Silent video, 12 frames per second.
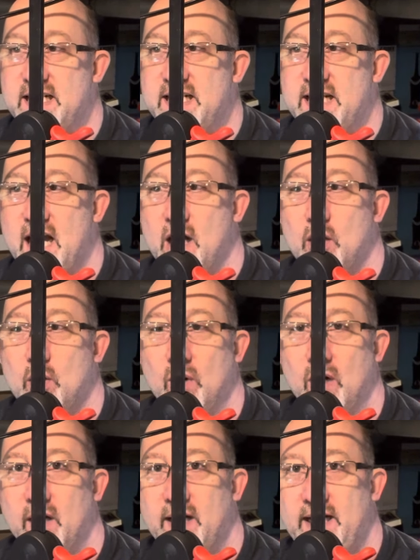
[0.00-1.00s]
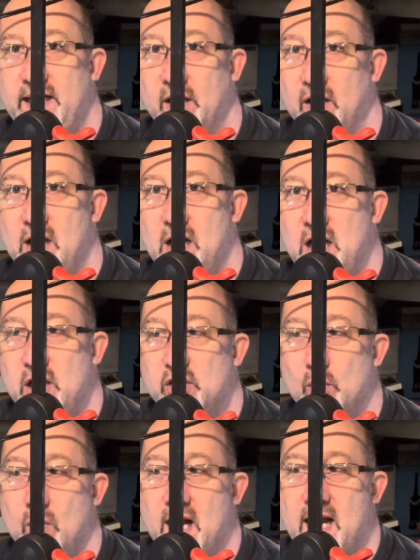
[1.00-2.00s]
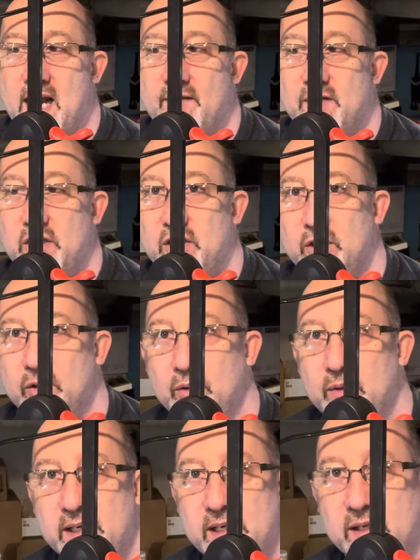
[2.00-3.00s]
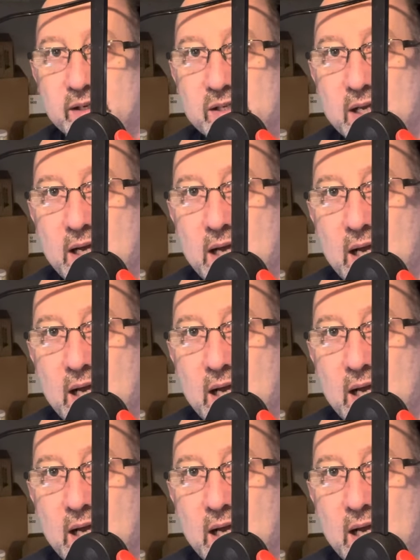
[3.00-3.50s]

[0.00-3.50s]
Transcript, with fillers: narrower here. So what I have to do is